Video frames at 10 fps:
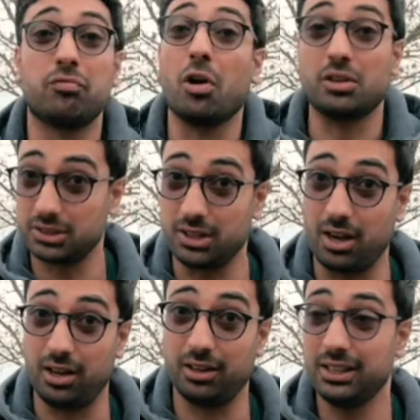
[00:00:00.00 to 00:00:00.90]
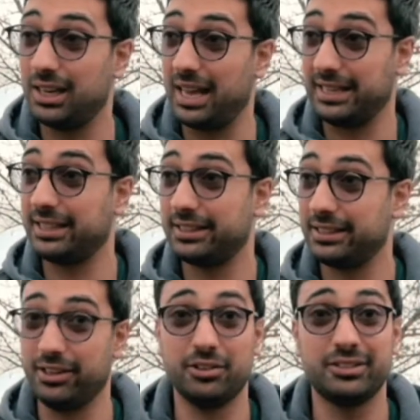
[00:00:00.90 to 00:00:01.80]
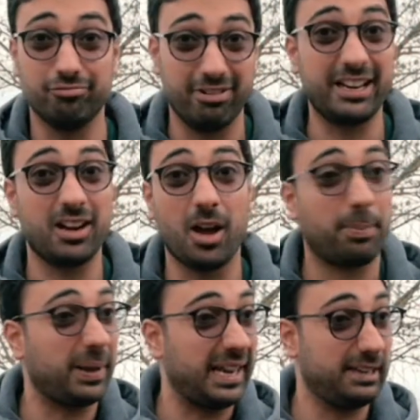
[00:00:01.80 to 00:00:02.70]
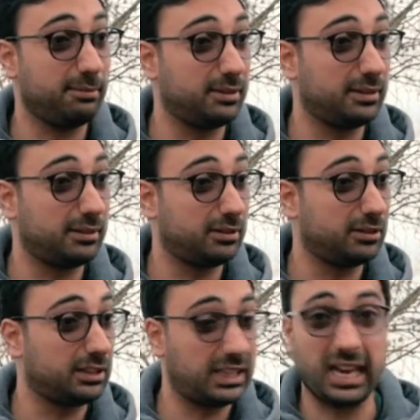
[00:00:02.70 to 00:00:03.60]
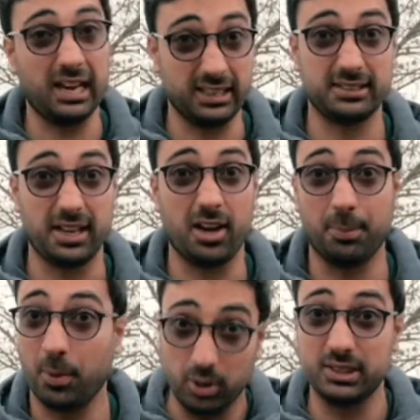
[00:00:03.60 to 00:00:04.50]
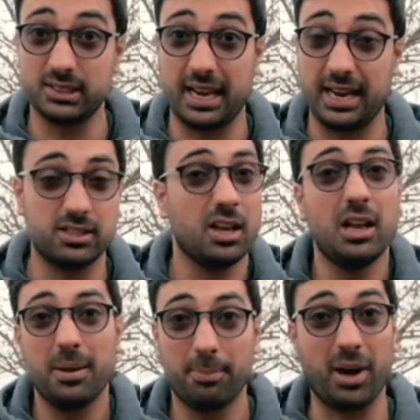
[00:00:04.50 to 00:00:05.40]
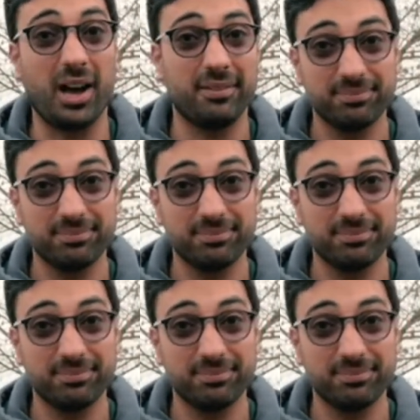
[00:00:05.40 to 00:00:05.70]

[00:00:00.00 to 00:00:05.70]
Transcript: rock star, like, you know, rigging up a killer setup on stage, but